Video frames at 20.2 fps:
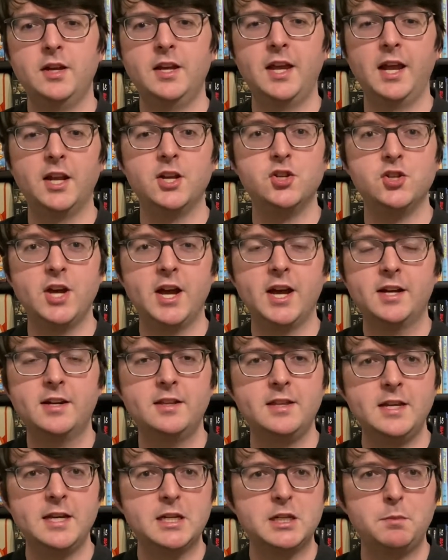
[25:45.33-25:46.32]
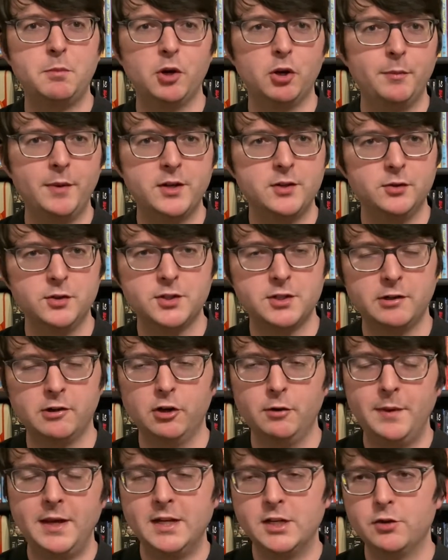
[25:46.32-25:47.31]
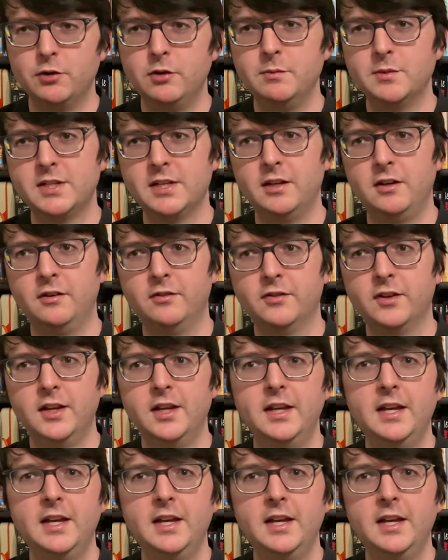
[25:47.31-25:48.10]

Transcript: inject the experimental serum into himself,